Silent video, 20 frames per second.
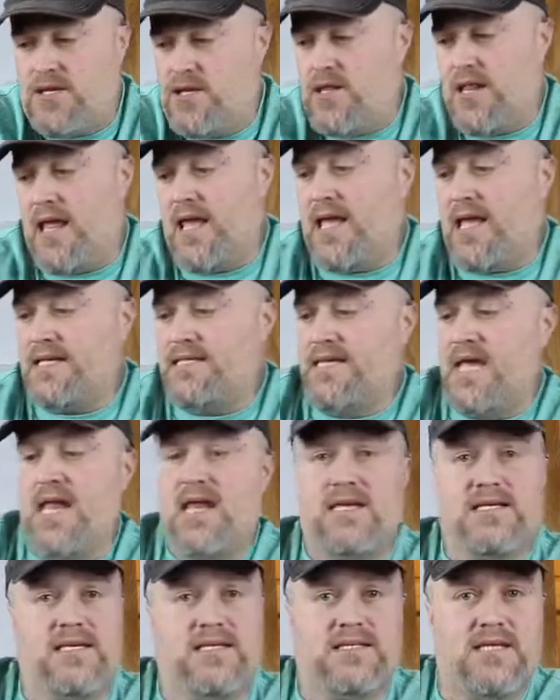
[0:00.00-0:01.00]
Like I said,
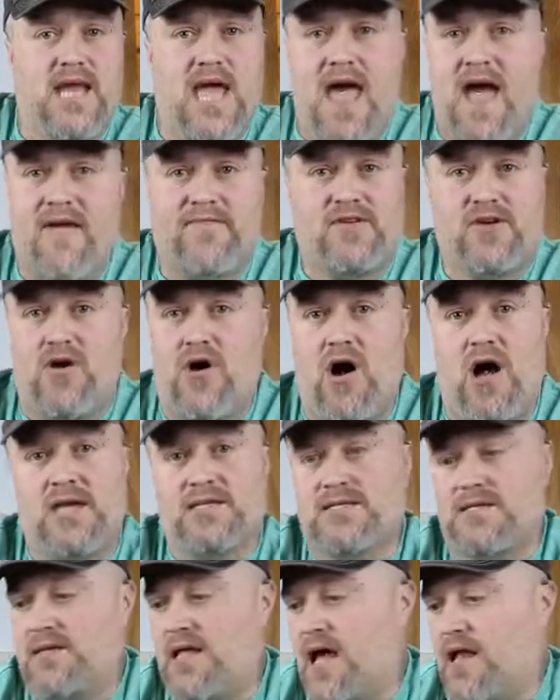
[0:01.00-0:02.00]
it doesn't have to
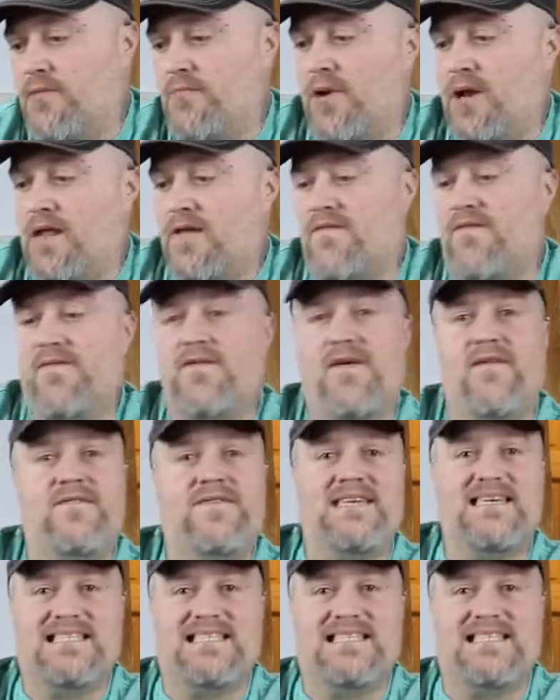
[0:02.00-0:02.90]
cost a lot of money. 50